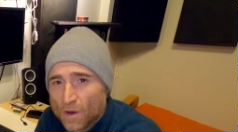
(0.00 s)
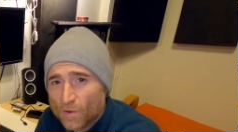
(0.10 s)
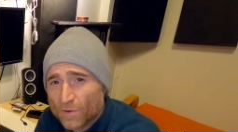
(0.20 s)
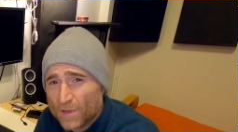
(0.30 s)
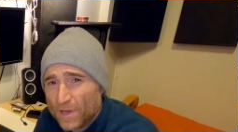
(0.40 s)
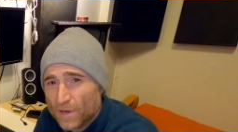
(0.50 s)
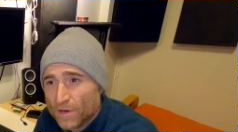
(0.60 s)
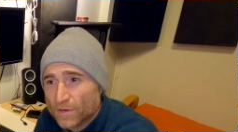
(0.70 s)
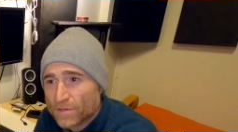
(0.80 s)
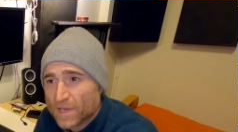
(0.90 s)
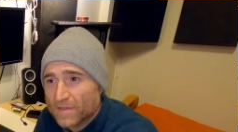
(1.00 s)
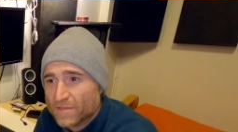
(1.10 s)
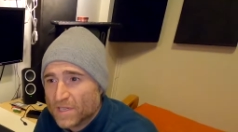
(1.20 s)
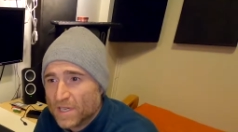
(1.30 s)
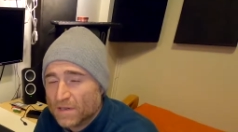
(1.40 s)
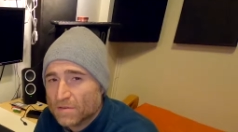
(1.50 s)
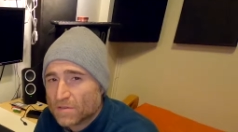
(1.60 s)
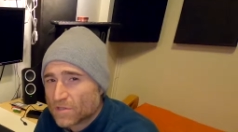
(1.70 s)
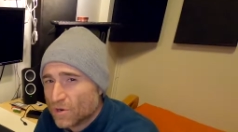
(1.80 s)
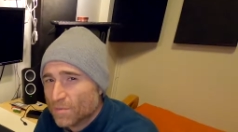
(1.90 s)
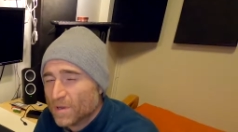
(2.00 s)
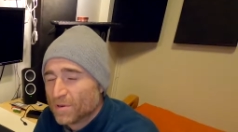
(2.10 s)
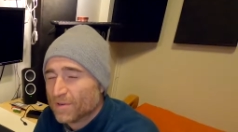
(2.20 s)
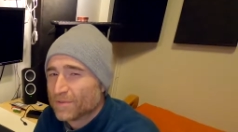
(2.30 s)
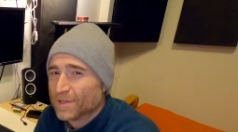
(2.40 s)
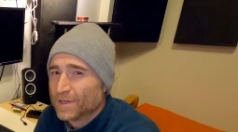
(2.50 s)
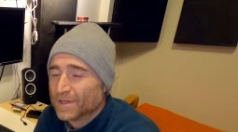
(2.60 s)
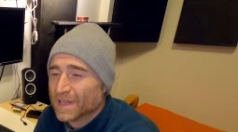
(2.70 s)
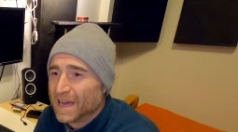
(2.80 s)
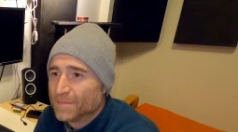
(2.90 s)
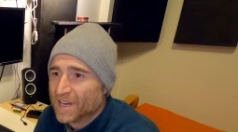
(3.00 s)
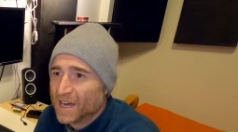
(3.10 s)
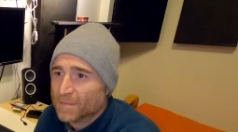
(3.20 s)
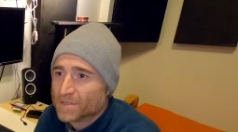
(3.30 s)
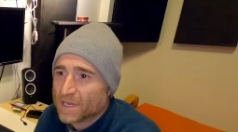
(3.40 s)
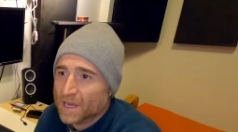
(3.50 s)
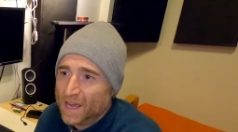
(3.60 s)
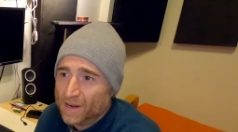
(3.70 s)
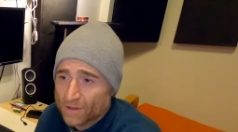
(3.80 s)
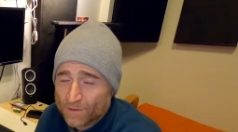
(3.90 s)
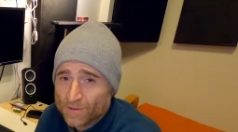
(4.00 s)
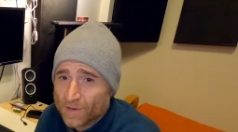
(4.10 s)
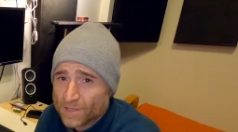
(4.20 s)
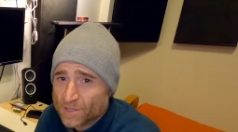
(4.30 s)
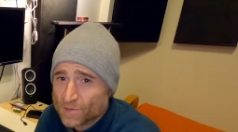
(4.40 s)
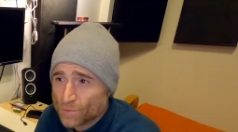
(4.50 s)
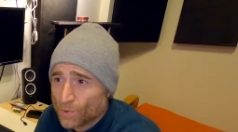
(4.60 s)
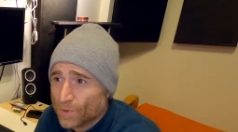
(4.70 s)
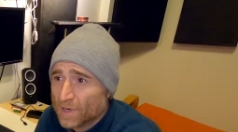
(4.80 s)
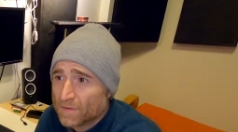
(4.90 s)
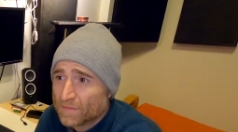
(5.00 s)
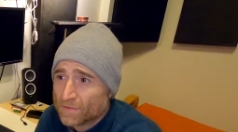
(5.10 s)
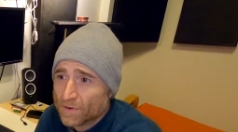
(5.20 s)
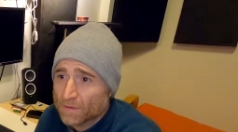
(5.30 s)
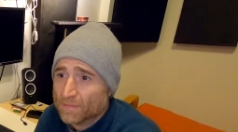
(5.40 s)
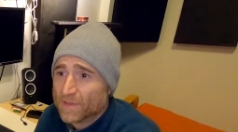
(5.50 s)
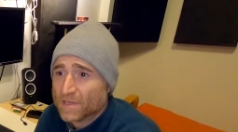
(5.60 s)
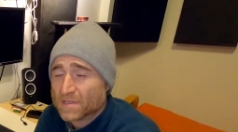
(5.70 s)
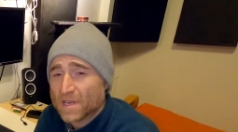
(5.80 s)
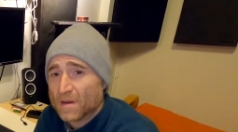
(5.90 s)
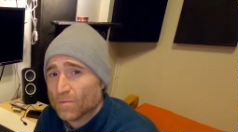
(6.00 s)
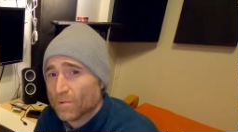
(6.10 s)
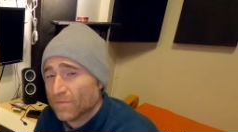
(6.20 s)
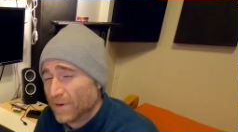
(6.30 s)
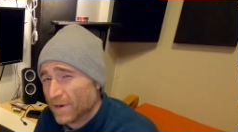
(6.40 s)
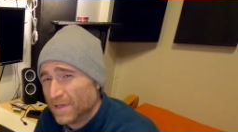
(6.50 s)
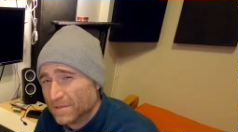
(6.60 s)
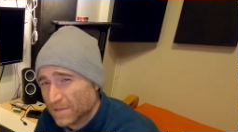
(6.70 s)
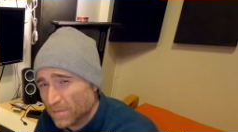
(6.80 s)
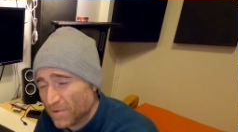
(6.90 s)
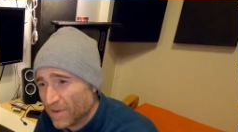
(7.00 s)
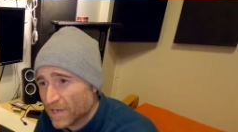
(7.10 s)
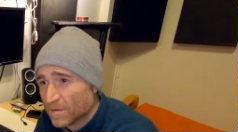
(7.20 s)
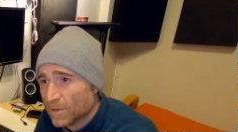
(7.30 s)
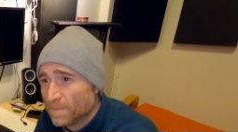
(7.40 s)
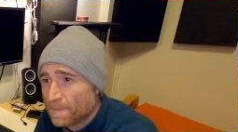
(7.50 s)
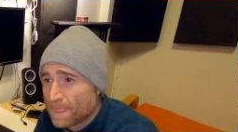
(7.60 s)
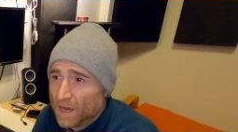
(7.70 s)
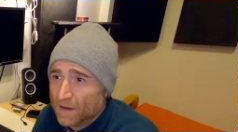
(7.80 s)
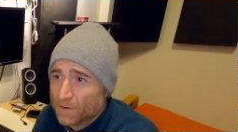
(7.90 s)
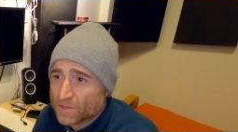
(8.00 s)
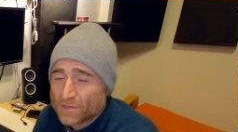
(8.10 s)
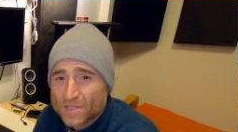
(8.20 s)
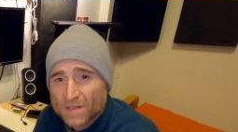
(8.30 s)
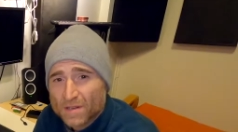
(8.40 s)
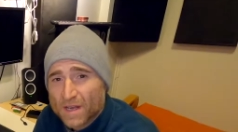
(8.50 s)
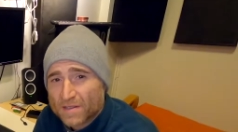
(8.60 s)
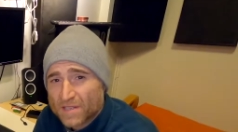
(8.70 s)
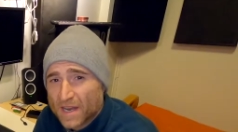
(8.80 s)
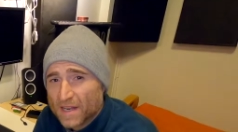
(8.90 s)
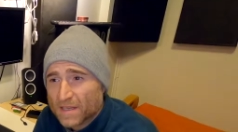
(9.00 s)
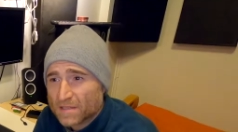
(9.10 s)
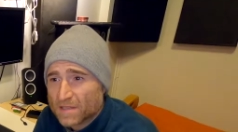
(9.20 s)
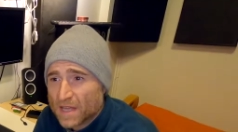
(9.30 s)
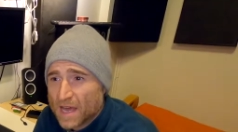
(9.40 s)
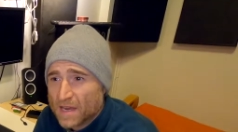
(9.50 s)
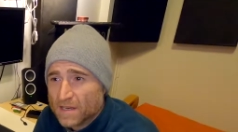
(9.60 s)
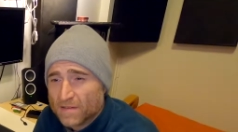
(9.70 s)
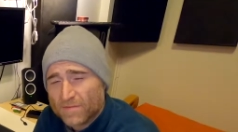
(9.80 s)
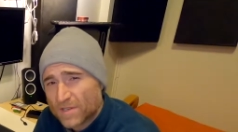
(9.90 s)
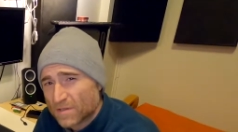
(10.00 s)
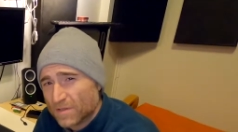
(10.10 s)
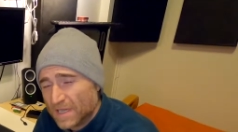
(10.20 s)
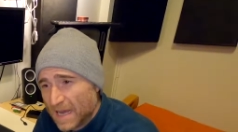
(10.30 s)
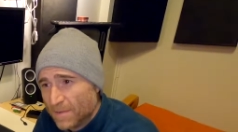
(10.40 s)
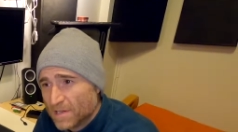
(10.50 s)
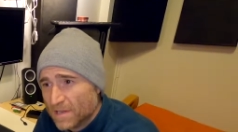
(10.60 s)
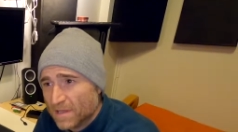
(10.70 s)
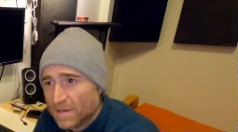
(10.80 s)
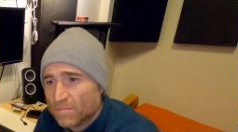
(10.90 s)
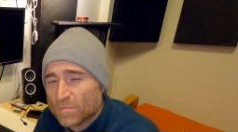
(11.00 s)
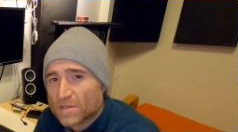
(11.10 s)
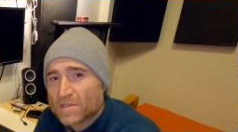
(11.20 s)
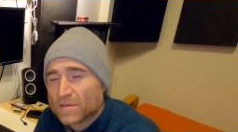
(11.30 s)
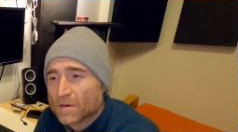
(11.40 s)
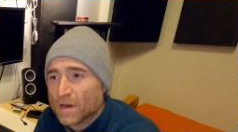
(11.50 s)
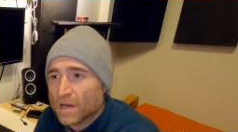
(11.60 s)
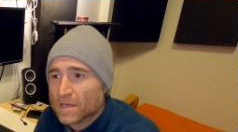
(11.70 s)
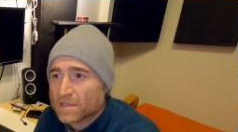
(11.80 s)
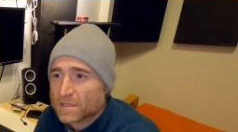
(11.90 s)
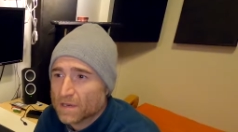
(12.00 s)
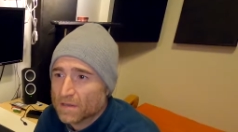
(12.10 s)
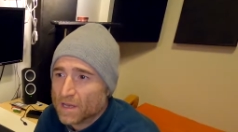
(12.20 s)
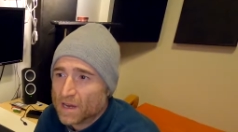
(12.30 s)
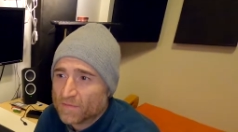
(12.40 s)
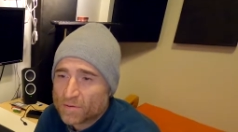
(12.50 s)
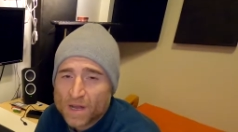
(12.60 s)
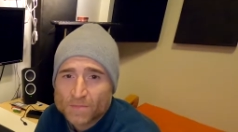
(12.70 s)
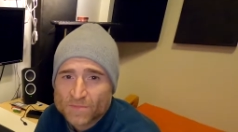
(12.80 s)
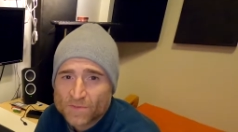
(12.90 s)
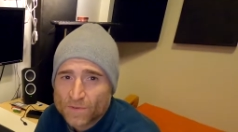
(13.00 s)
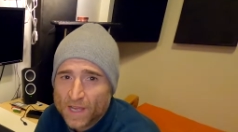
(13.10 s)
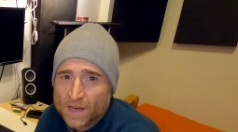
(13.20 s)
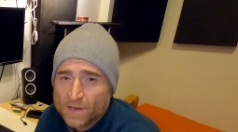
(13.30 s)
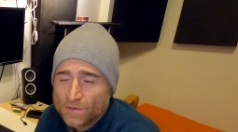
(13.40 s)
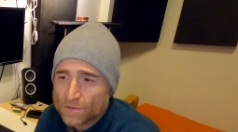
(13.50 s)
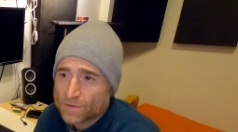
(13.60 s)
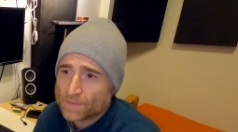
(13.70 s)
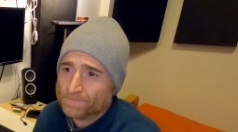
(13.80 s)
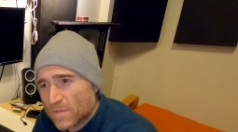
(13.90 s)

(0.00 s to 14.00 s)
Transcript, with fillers: Over the years, I've seen so many perfectly good laptops and other devices ruined from things that were very easily preventable. I've also seen a lot of settings that didn't physically damage anything but still caused a lot of problems for the end users.